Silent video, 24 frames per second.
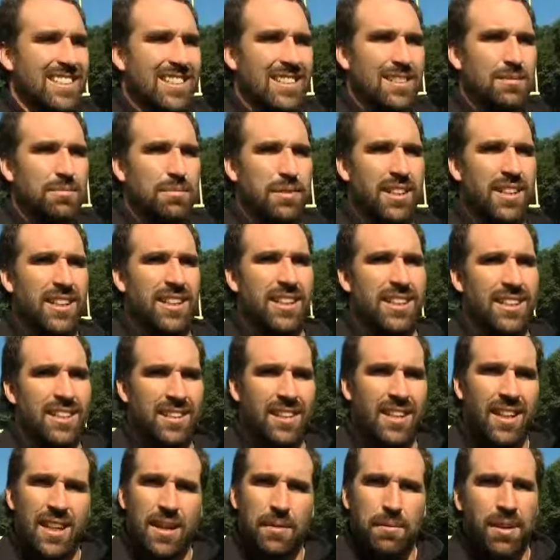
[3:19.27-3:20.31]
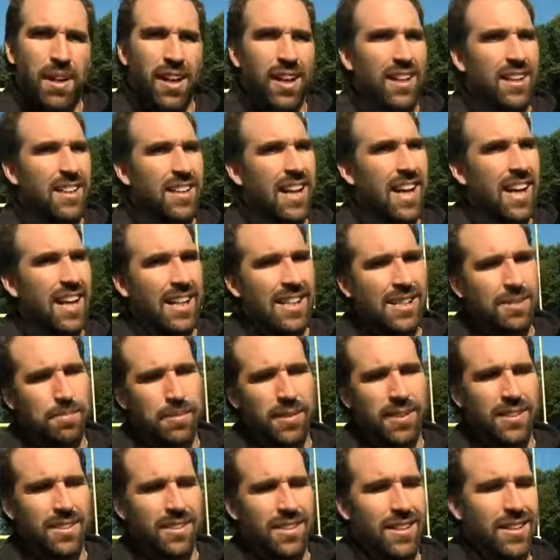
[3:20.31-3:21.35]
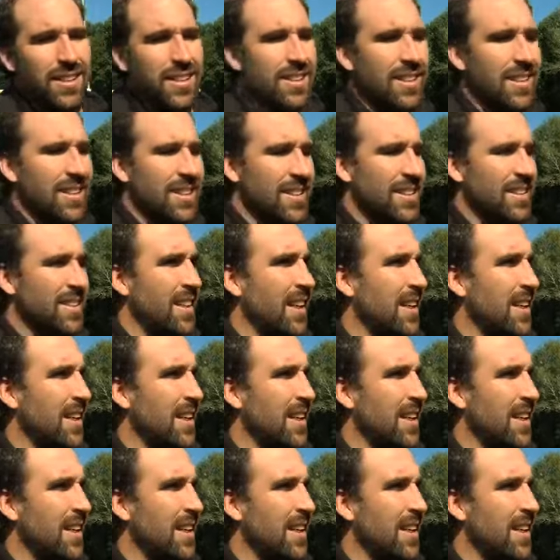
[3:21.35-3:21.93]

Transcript: a little bit and but other than that i spent uh,